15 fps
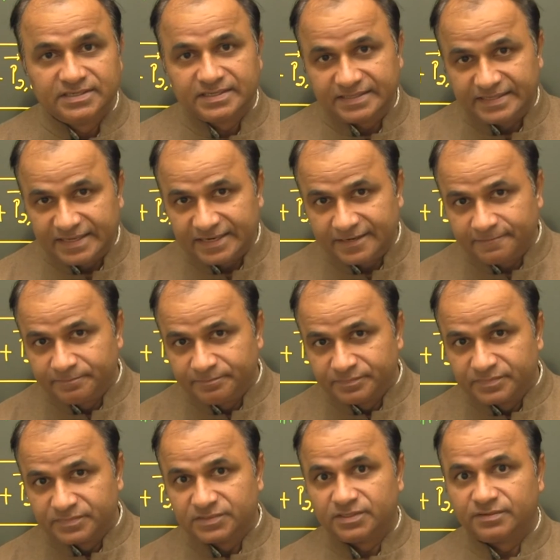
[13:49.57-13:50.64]
then
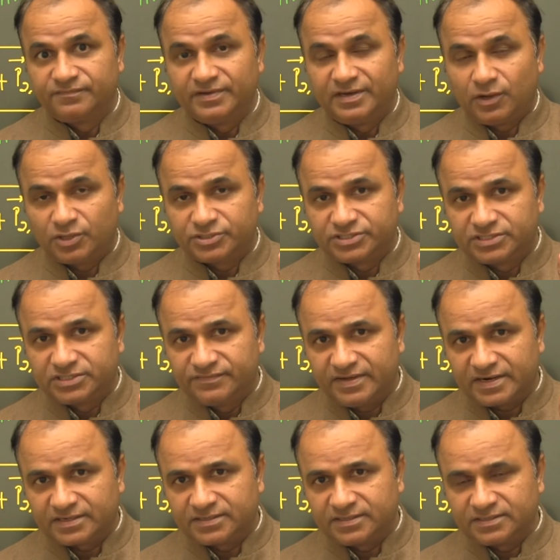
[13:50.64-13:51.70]
the velocity
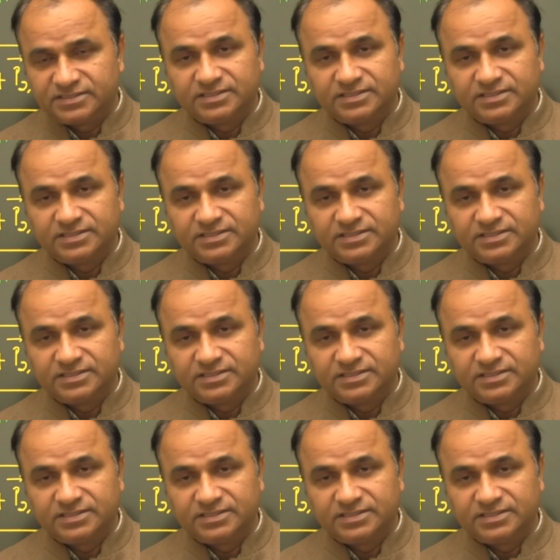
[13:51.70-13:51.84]
vectors,